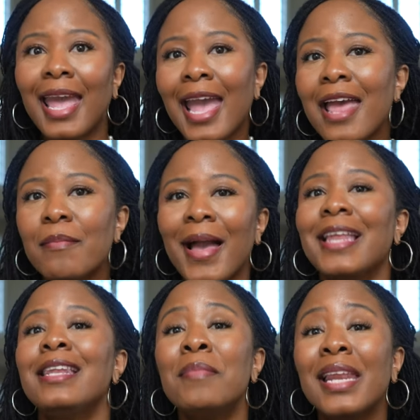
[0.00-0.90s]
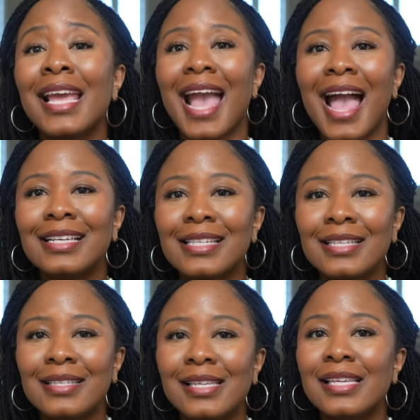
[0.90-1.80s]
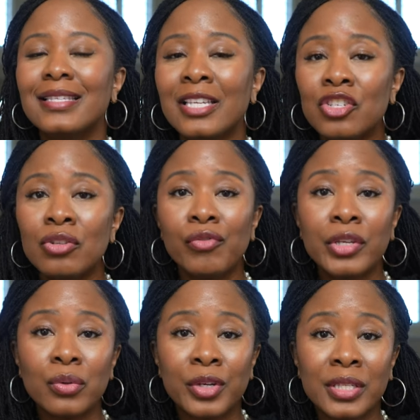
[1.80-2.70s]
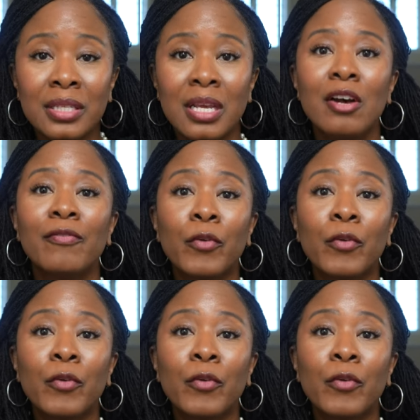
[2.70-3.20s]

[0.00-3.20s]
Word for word: and by limiting access to essential resources